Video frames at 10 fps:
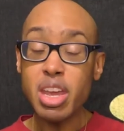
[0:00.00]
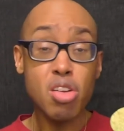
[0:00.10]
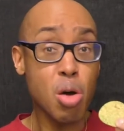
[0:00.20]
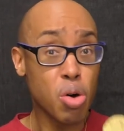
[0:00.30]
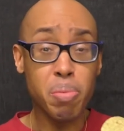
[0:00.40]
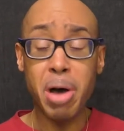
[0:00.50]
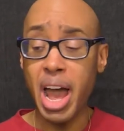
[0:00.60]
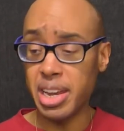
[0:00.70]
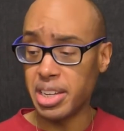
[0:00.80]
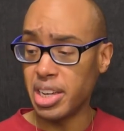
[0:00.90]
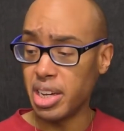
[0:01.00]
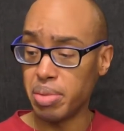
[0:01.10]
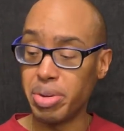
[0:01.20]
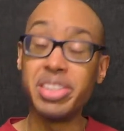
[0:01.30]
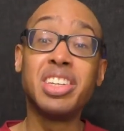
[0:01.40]
I won't buy it
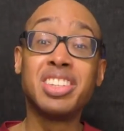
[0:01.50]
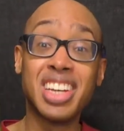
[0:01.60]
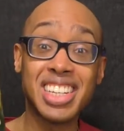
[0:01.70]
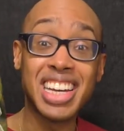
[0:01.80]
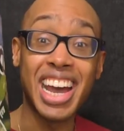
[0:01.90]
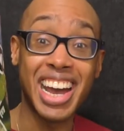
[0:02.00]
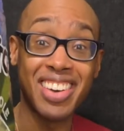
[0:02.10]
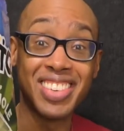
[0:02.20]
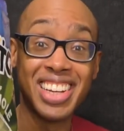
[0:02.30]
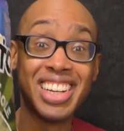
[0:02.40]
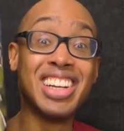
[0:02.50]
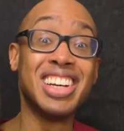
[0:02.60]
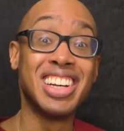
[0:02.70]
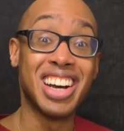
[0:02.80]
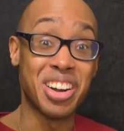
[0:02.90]
again. But this does have
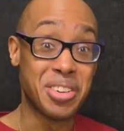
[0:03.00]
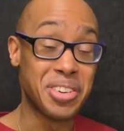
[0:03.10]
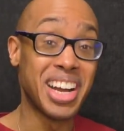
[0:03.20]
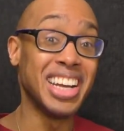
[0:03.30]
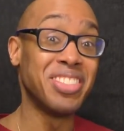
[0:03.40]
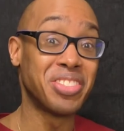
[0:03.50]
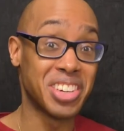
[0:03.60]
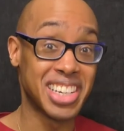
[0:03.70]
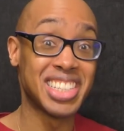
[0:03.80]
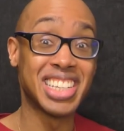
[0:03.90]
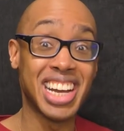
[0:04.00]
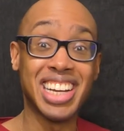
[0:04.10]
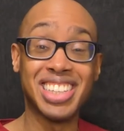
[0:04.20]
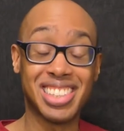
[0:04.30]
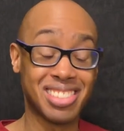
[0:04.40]
a great fresh
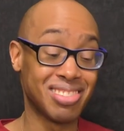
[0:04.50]
taste.